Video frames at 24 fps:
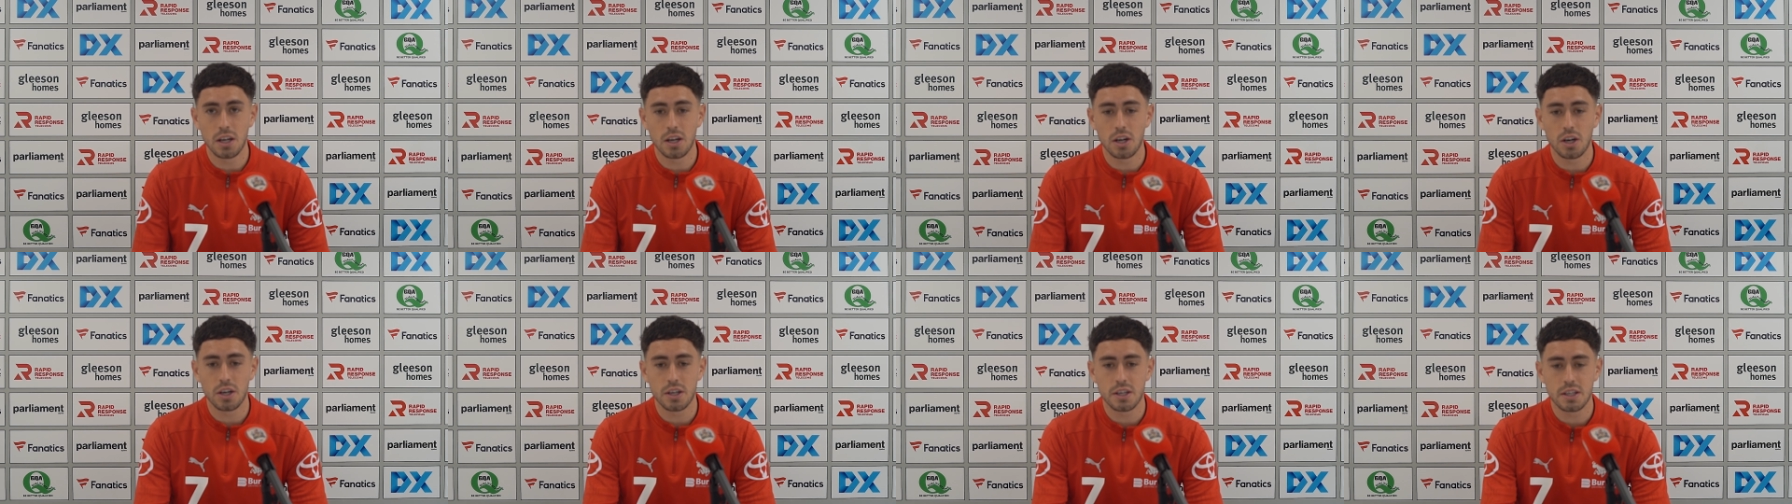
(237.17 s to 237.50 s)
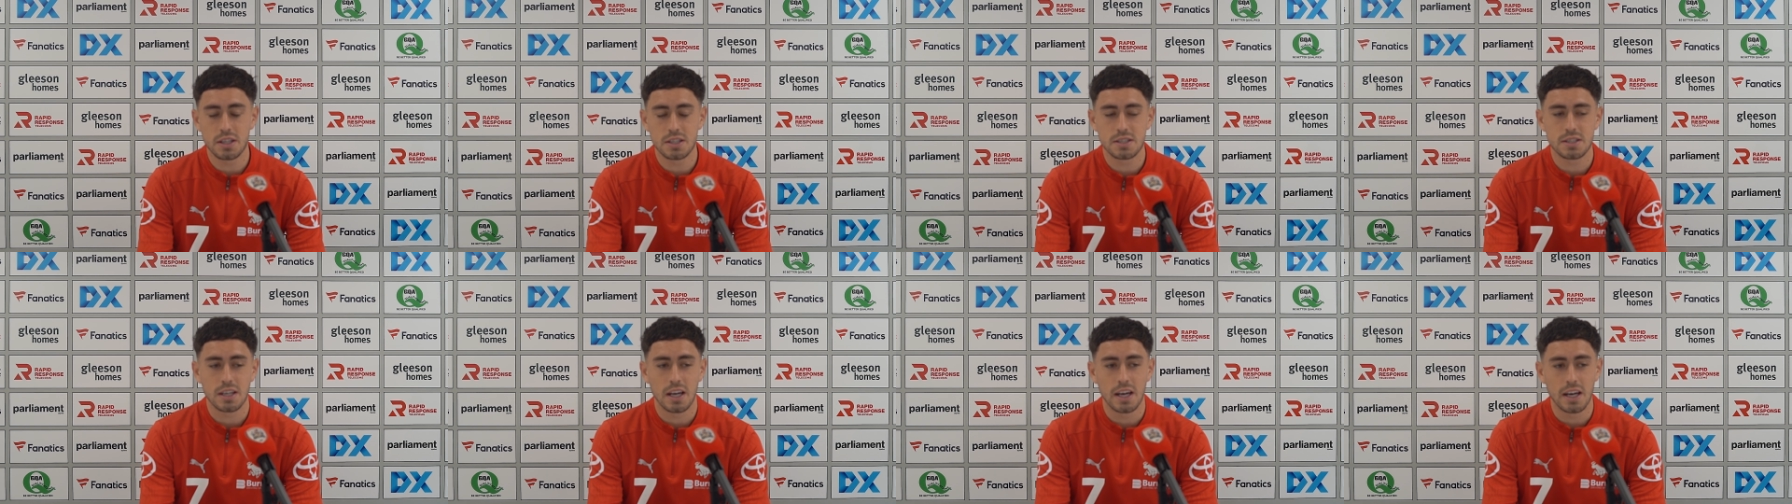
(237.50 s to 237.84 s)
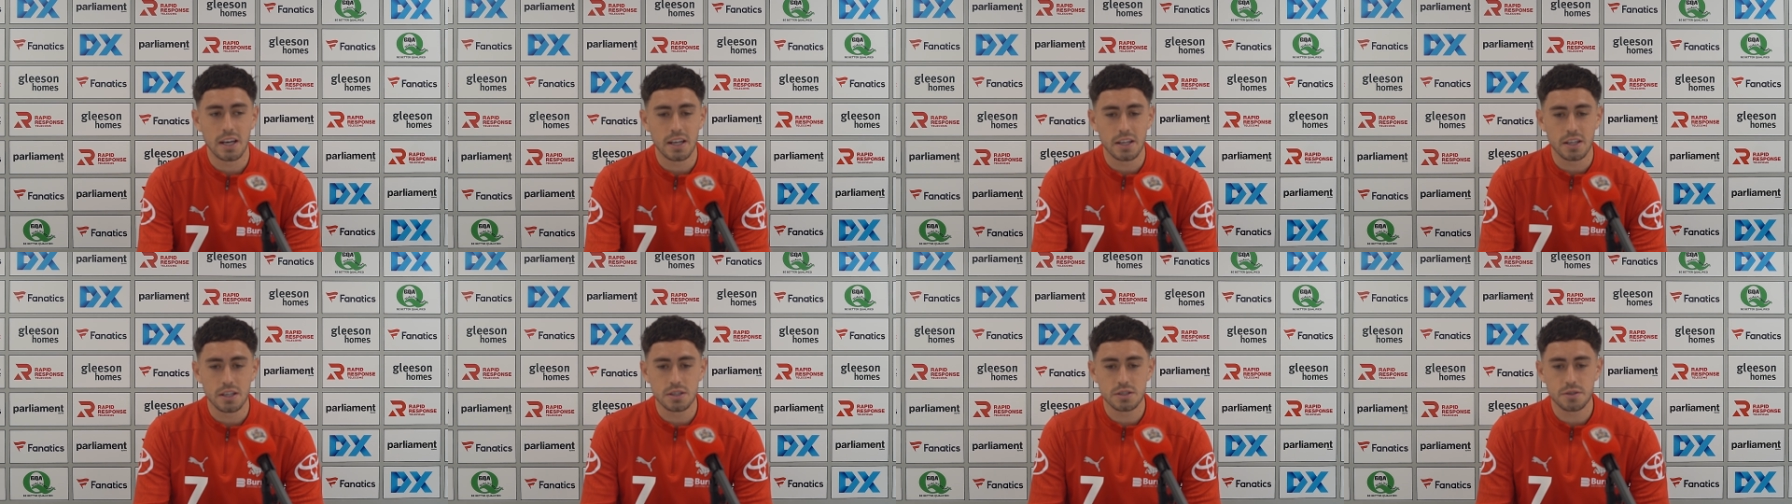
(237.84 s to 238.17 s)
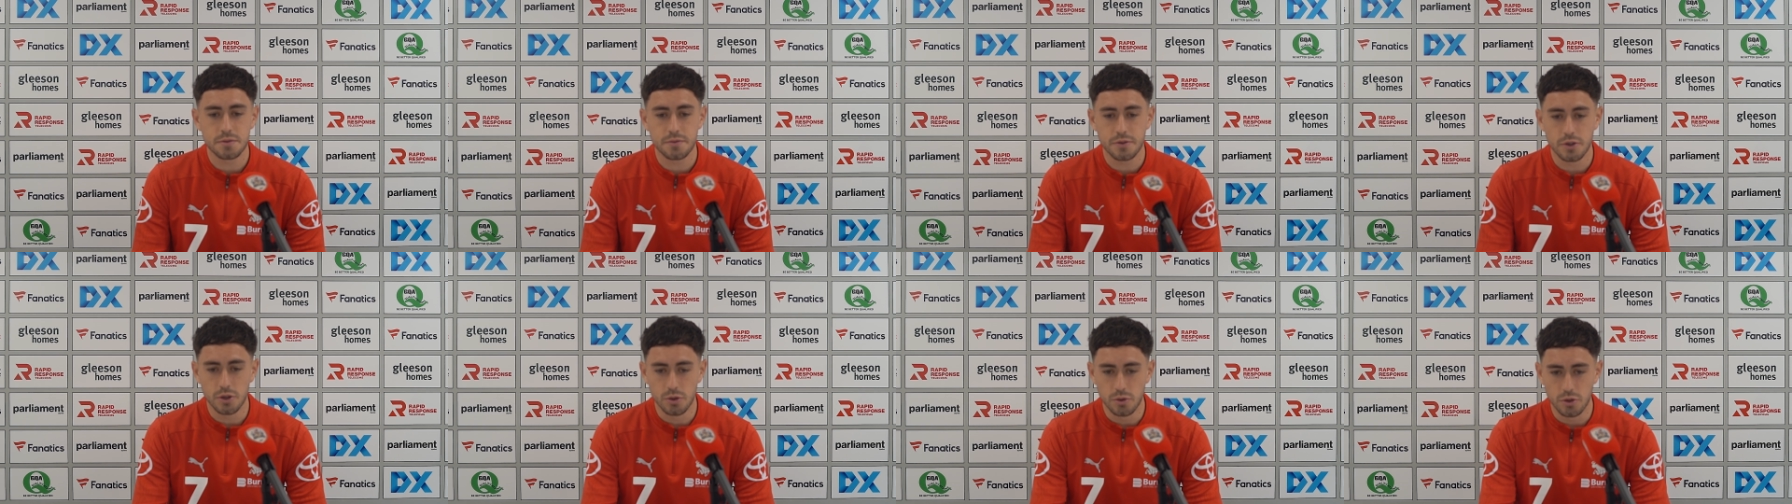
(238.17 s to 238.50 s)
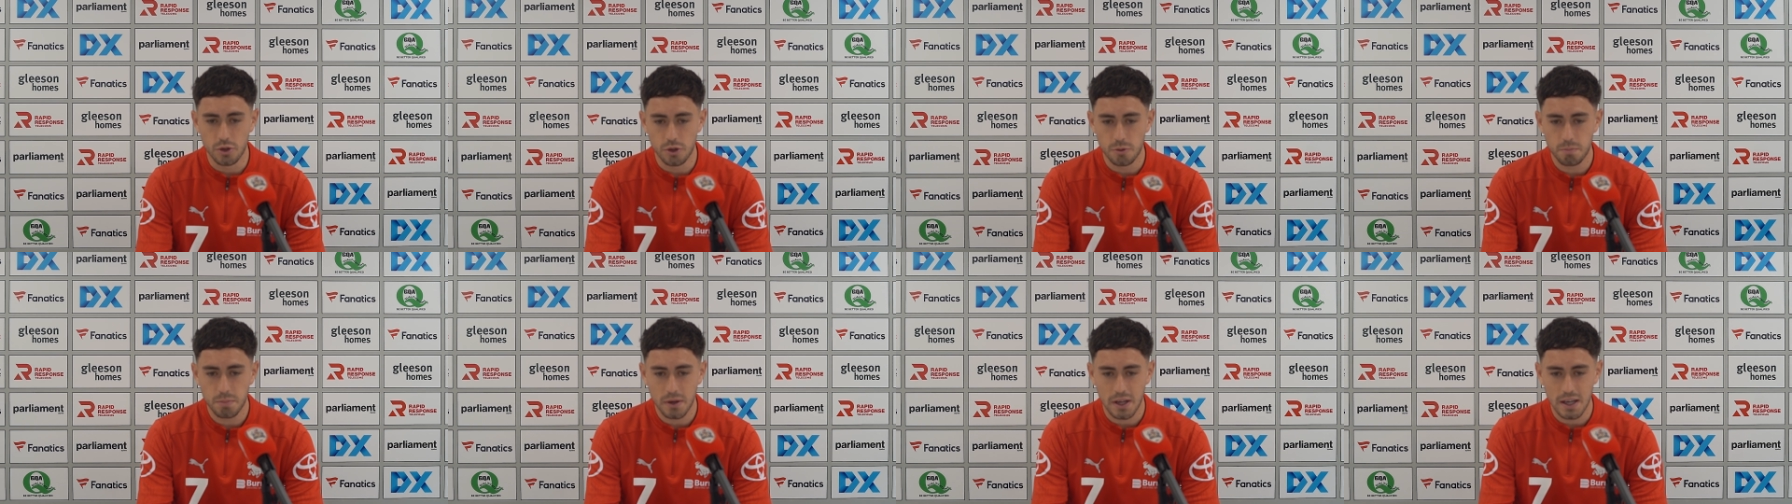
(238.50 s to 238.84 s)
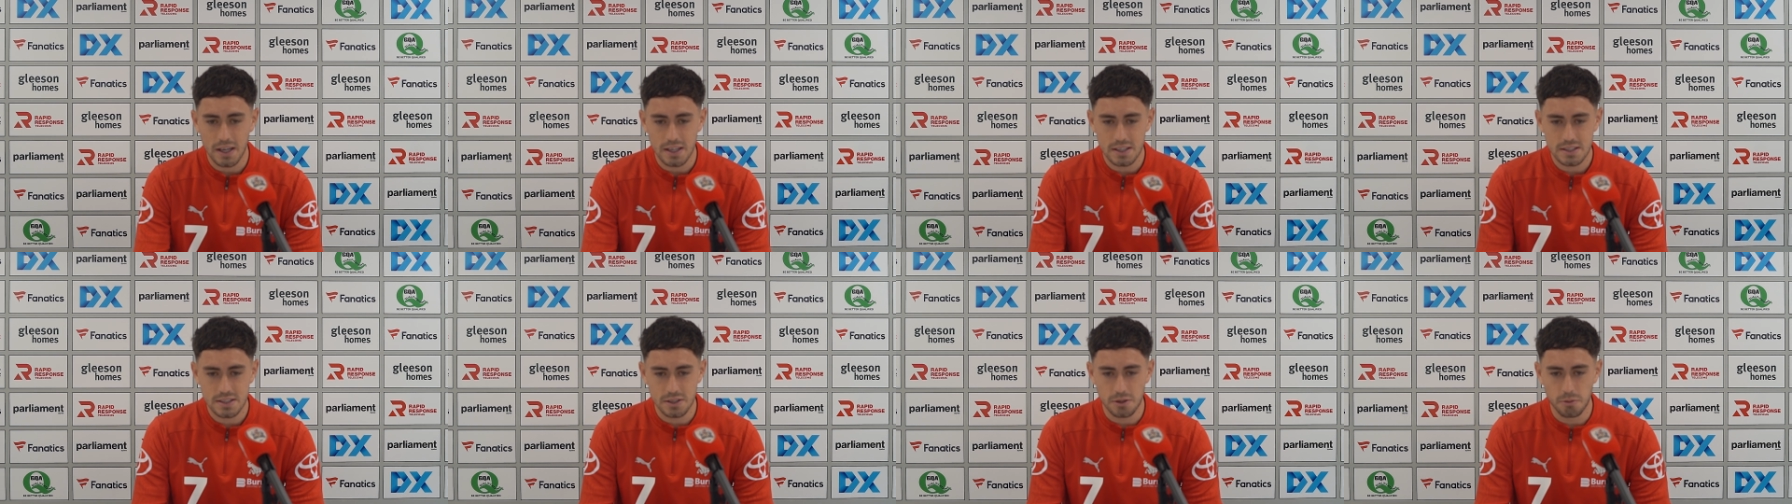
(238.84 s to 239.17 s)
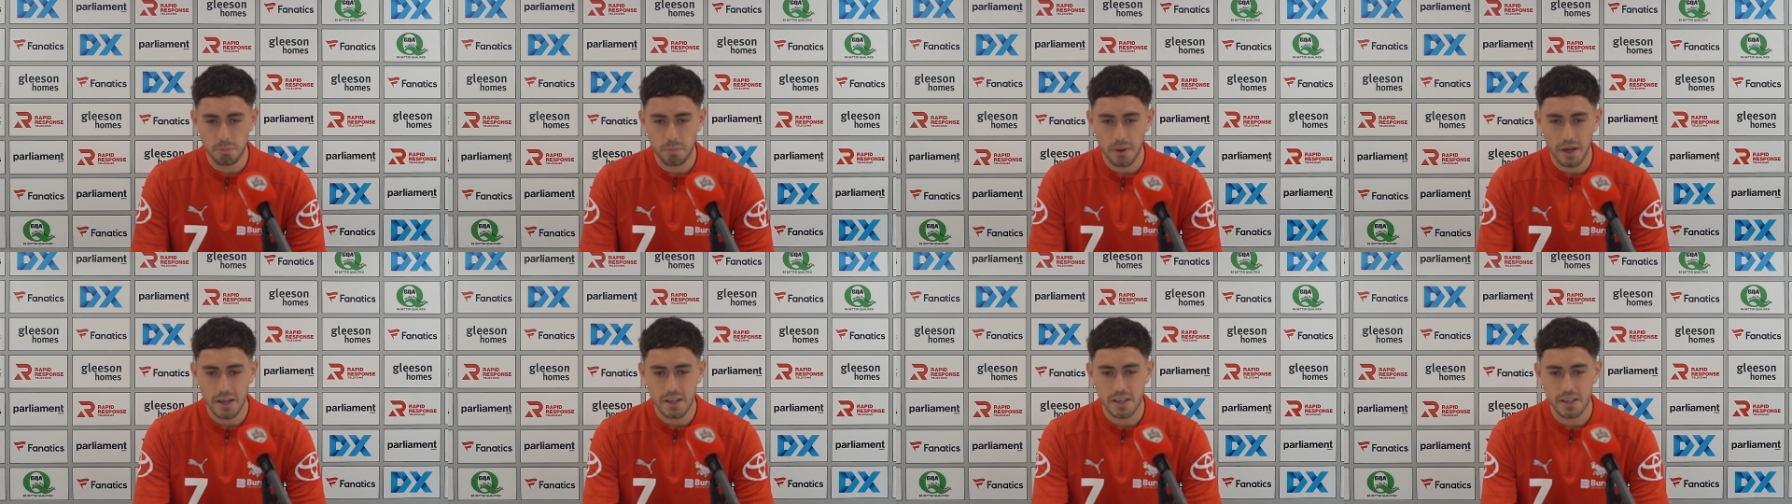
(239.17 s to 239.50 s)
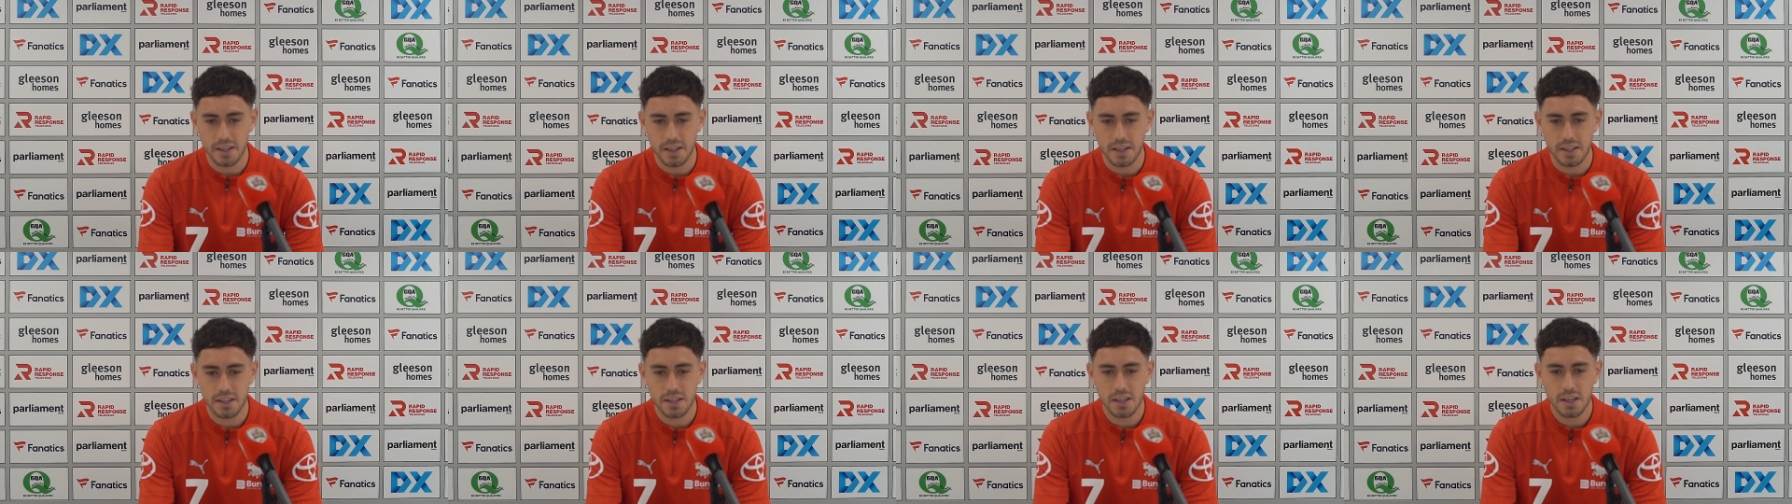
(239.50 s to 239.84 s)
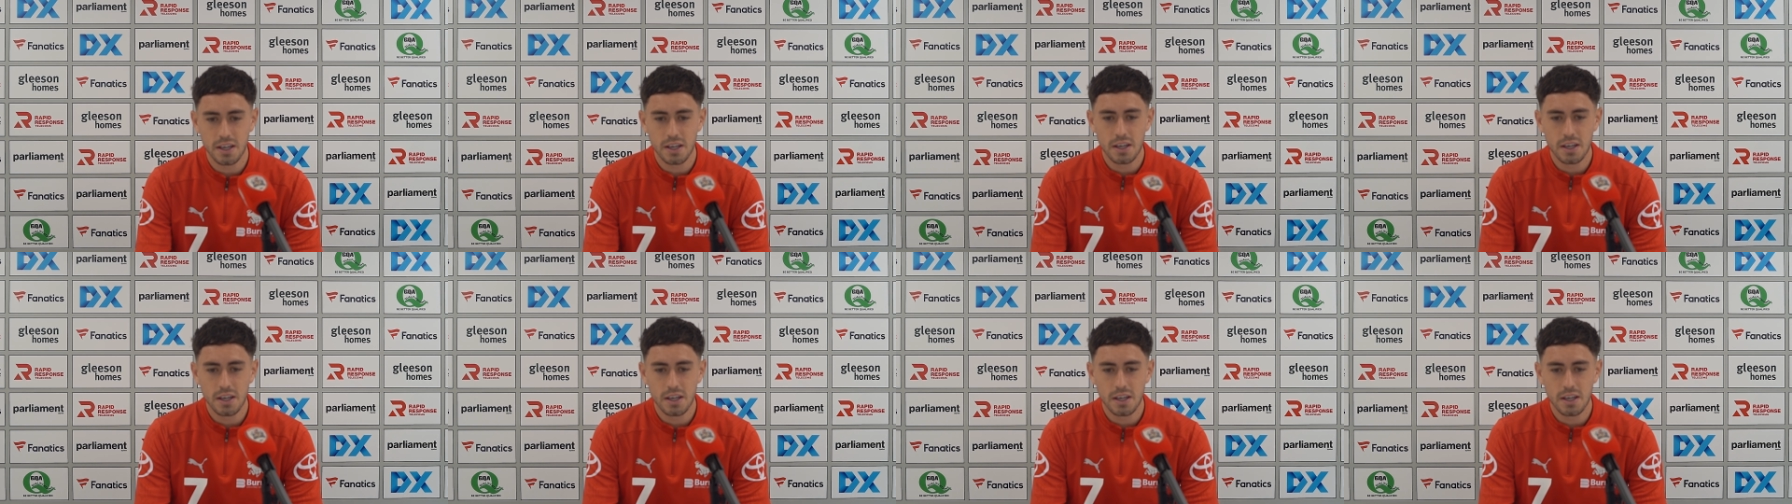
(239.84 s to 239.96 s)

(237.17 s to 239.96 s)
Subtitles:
like you say, and there's a few new players still bedding in.